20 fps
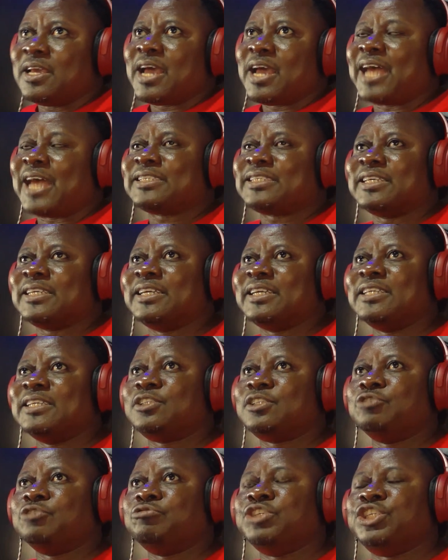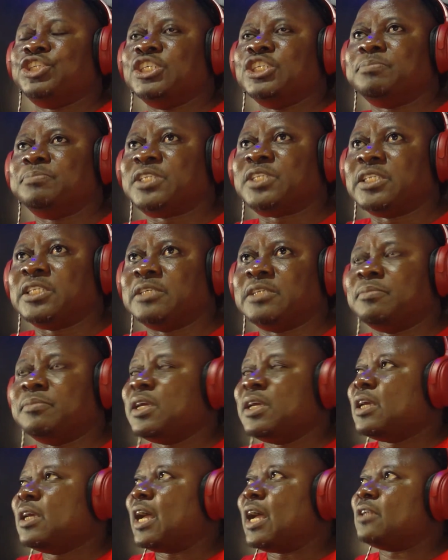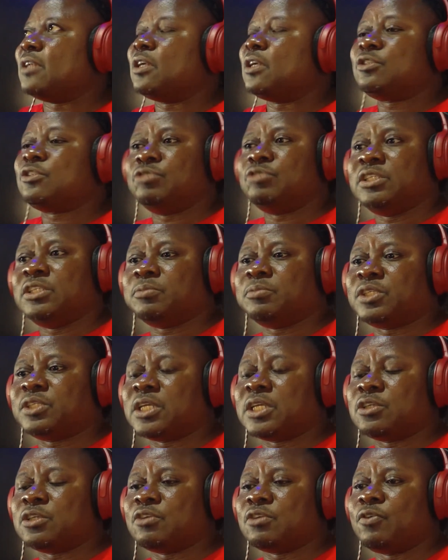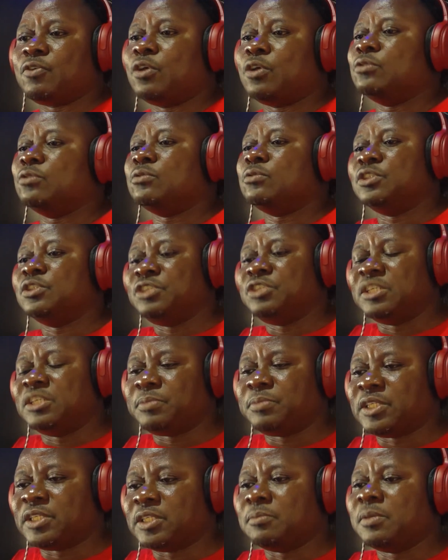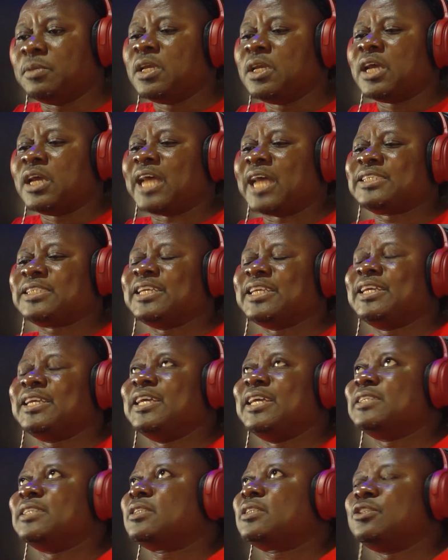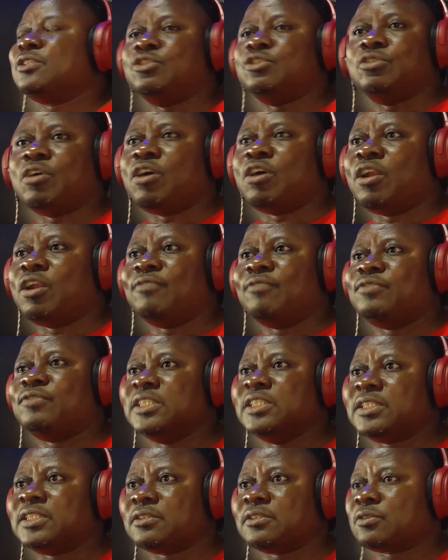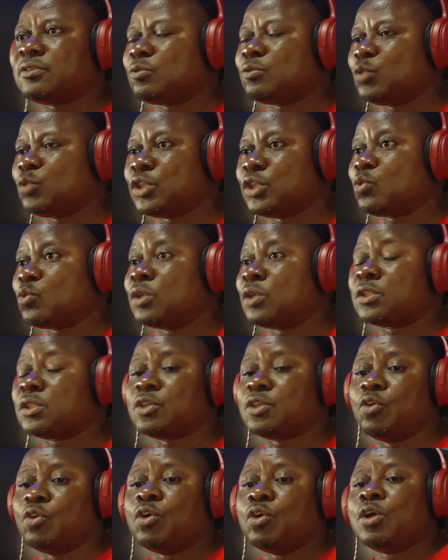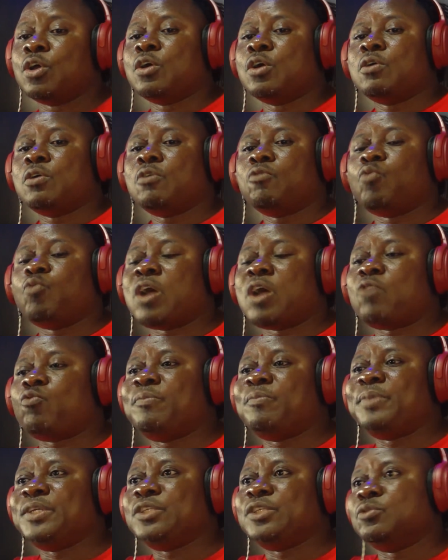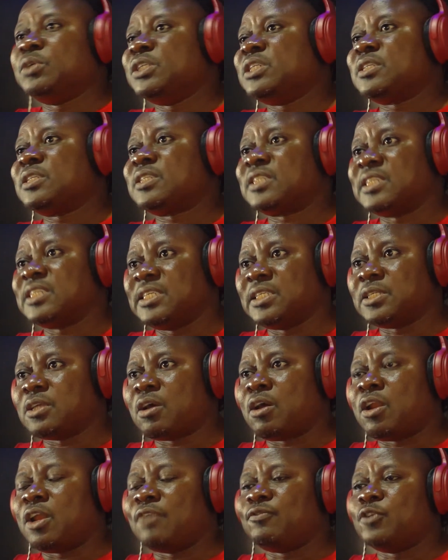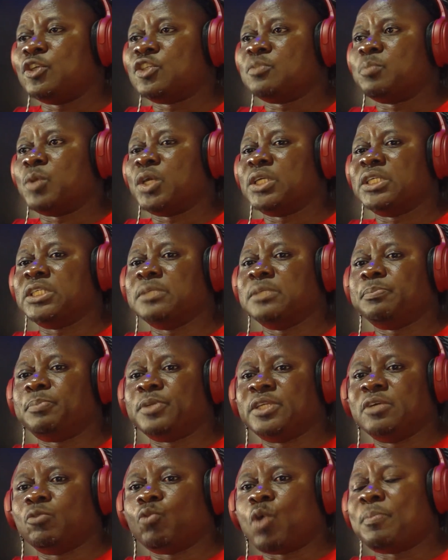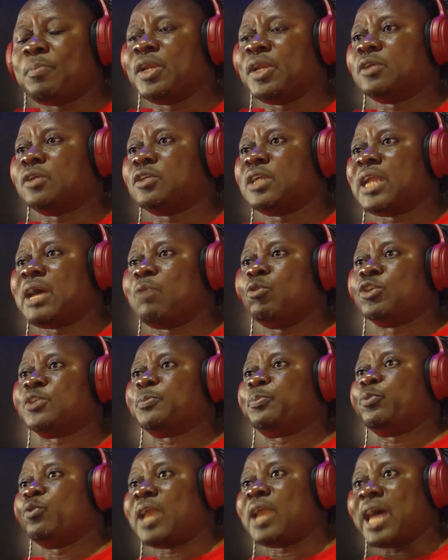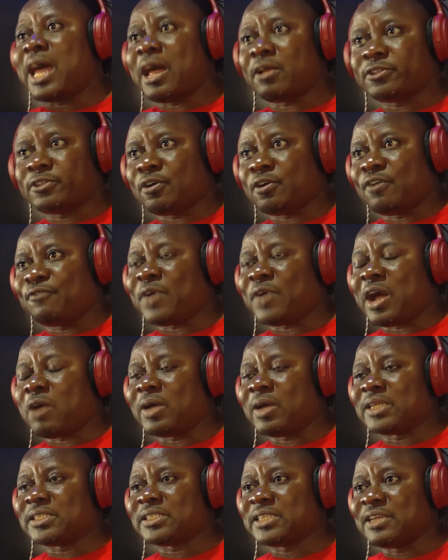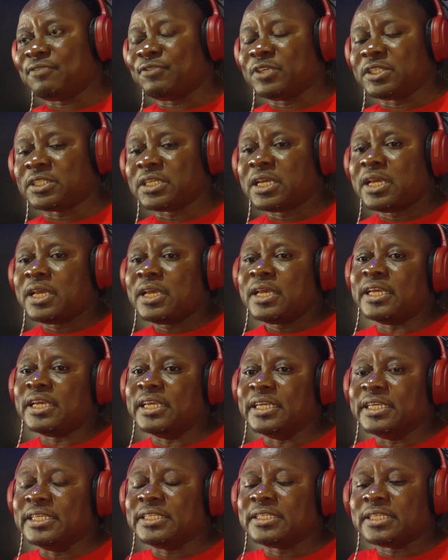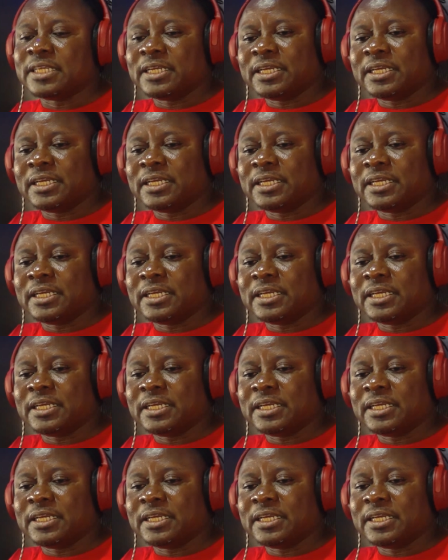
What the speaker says: as against the Redeemed Team, not the Redeemed Christian Church of God, the Redeemed Team, as against all of this one. So what we've been doing since all of those money, the $1 million was pulled out of our savings, is